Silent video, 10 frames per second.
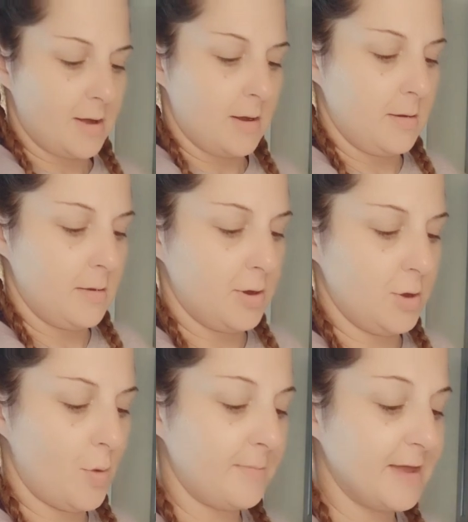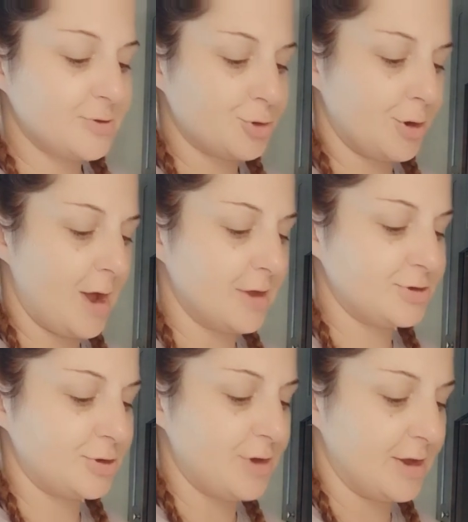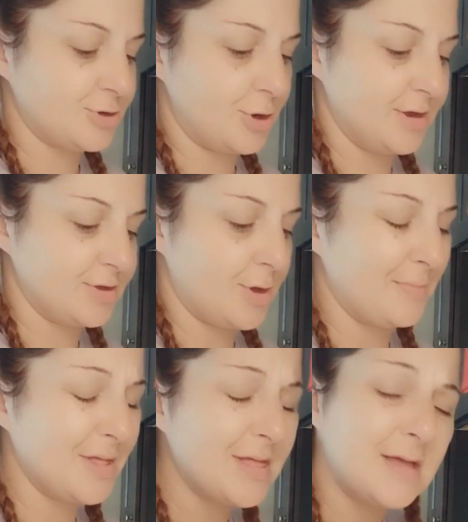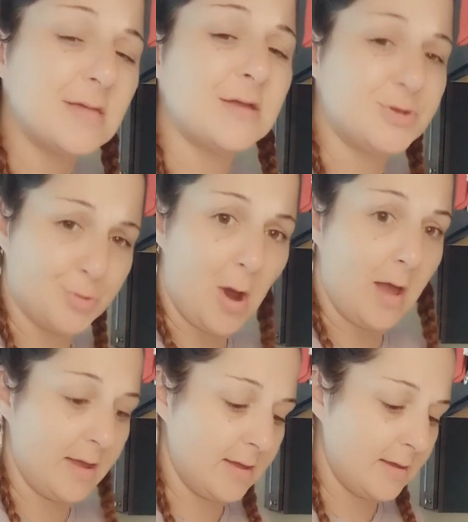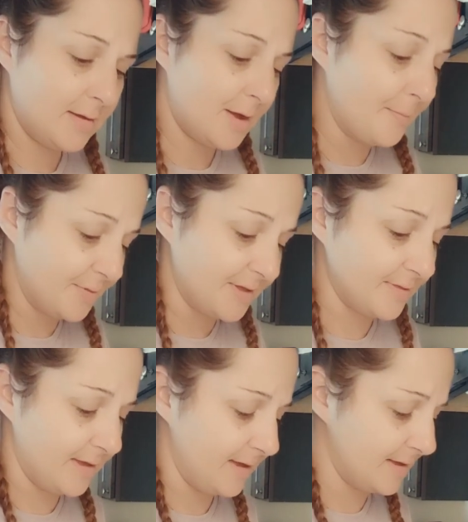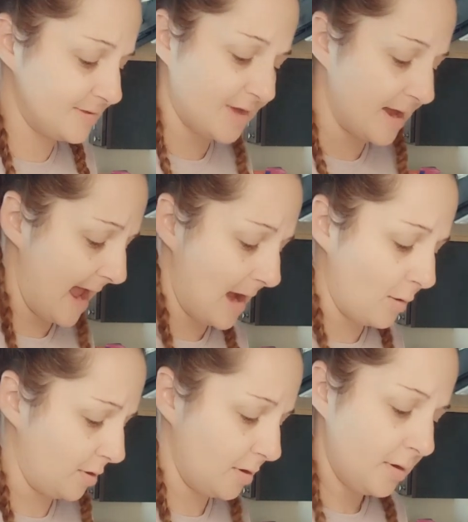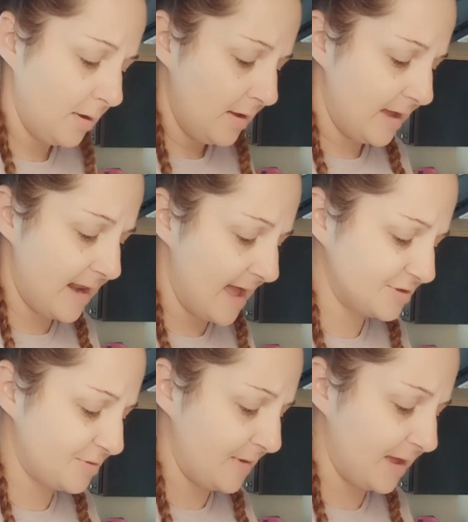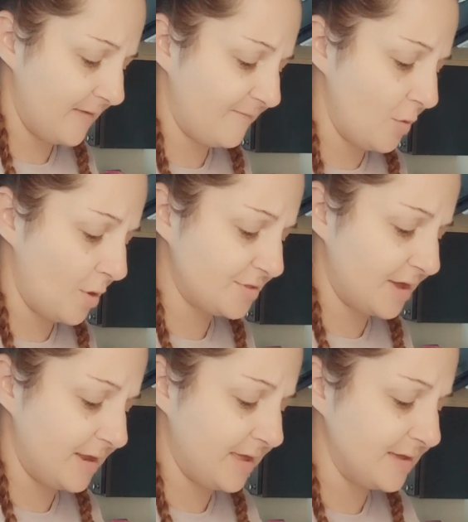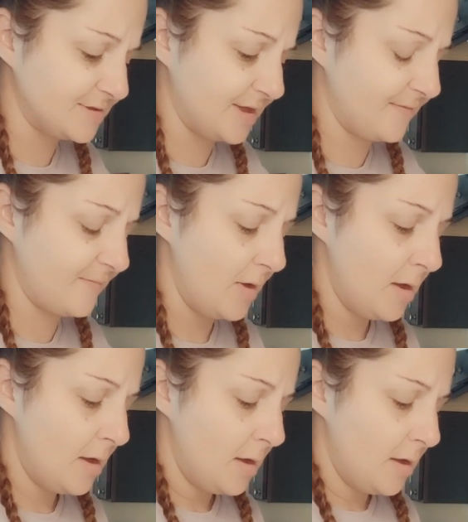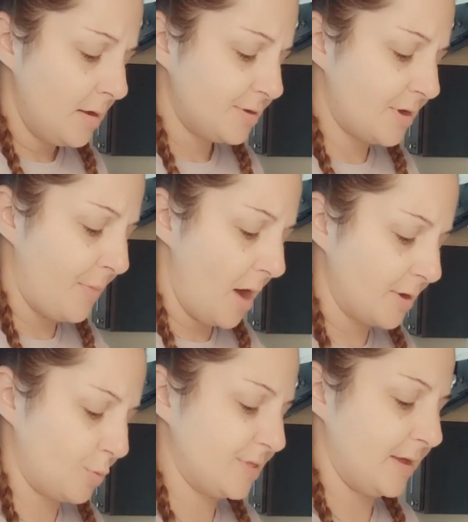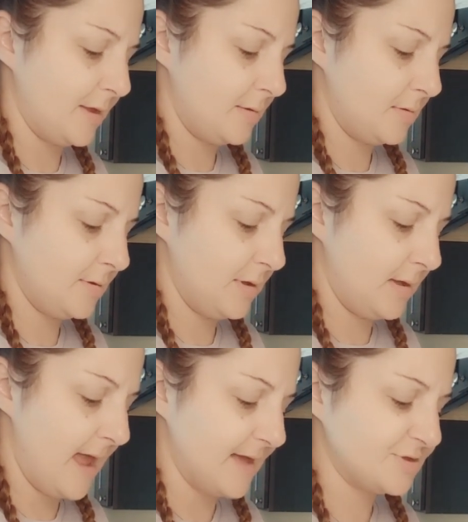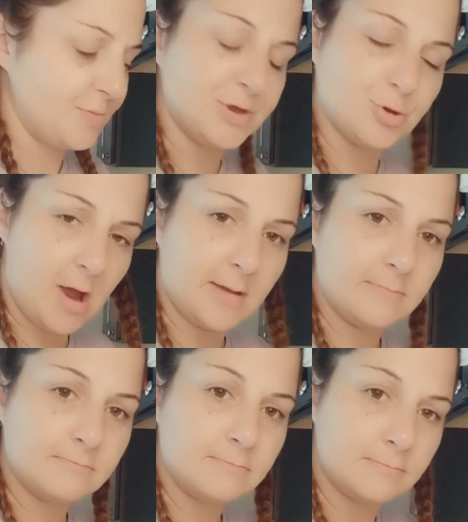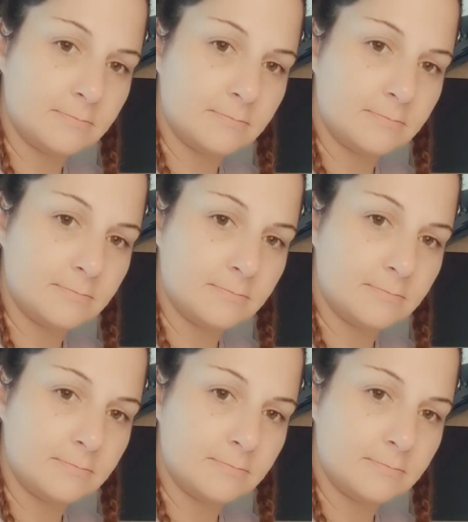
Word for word: But you want to make sure, guys, your denture is completely dry, completely inside out. It has to be. If you want the adhesive to bond with it, it has to be dry.